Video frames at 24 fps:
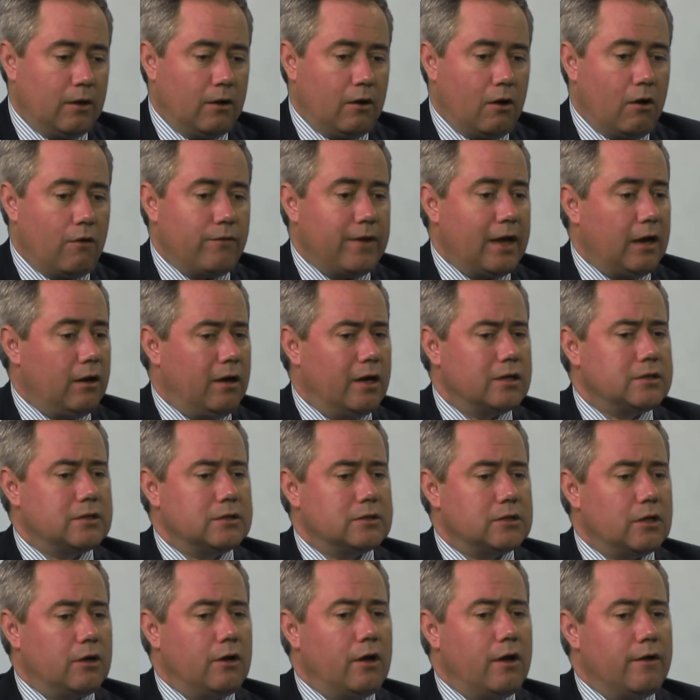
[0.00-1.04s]
on that
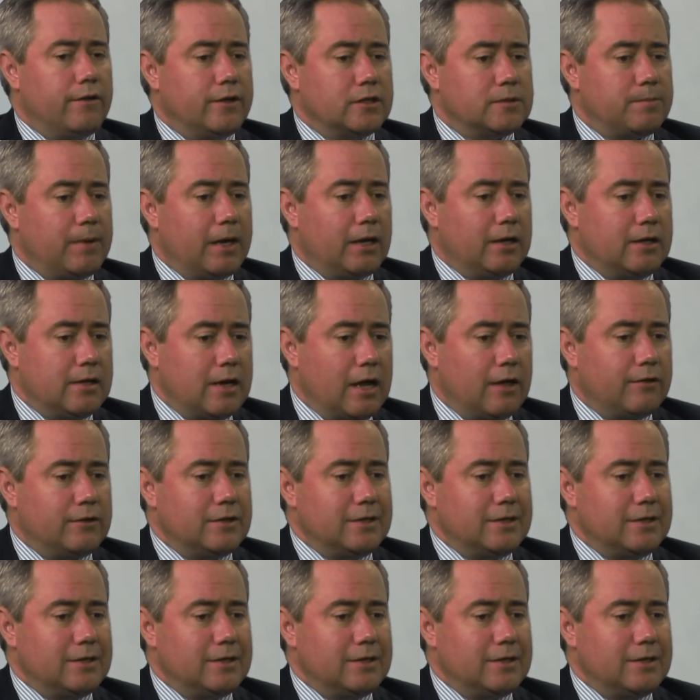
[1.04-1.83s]
licence alone, there's about another